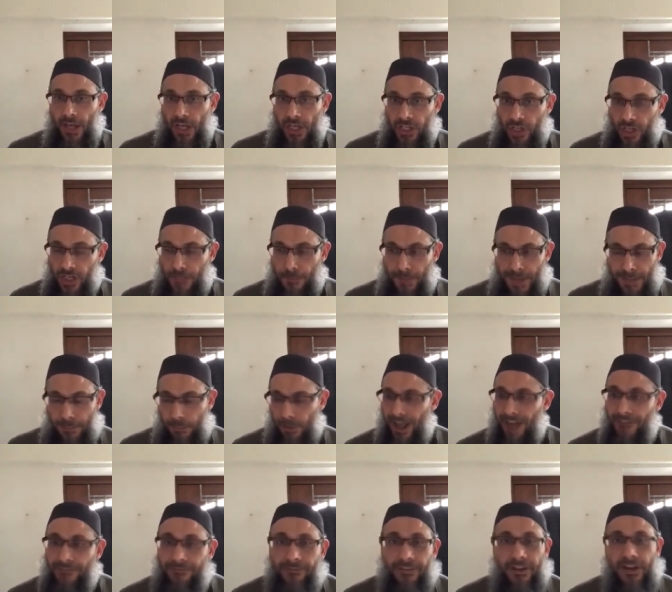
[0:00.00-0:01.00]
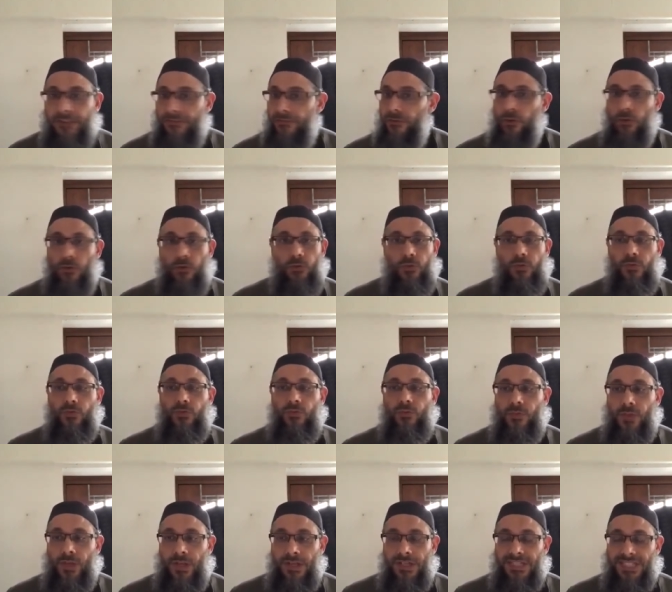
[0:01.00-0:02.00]
Younger people have very few
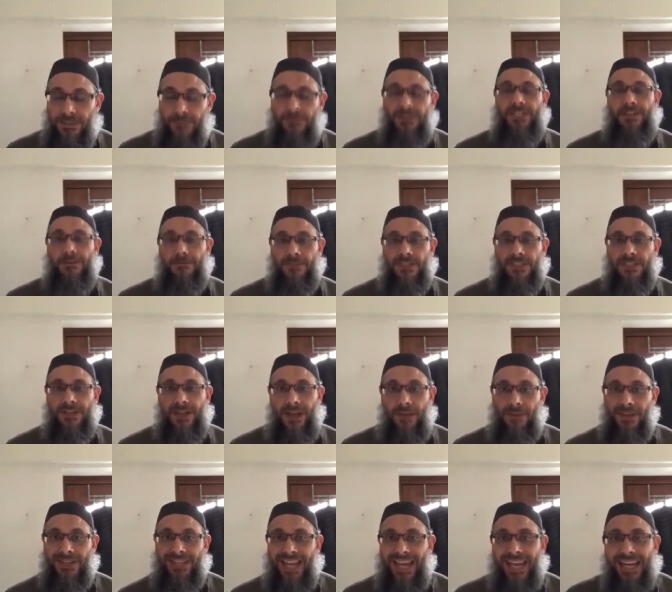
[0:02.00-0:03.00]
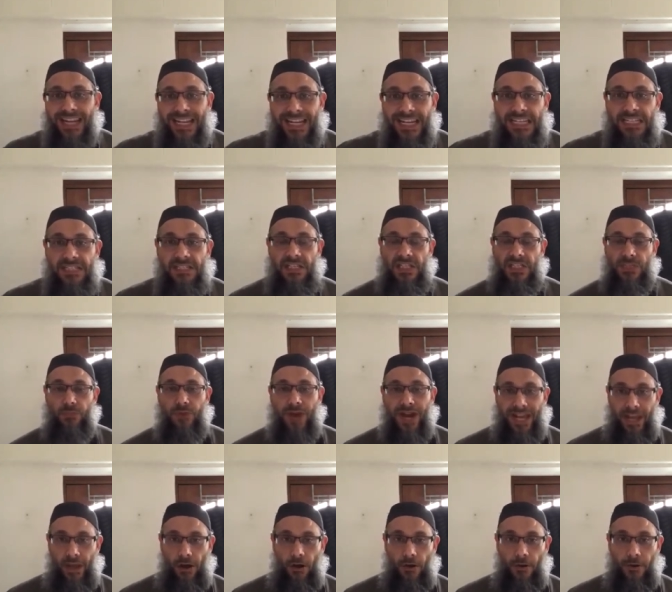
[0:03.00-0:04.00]
symptoms, but they can easily
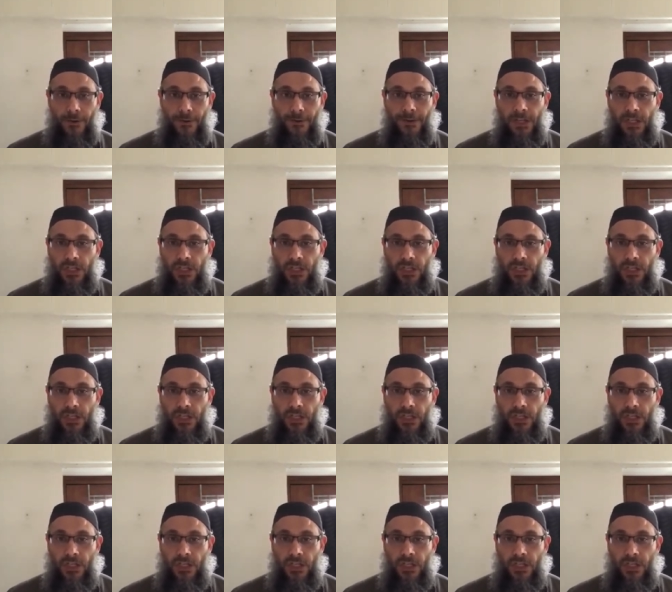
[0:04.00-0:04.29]
spread it on.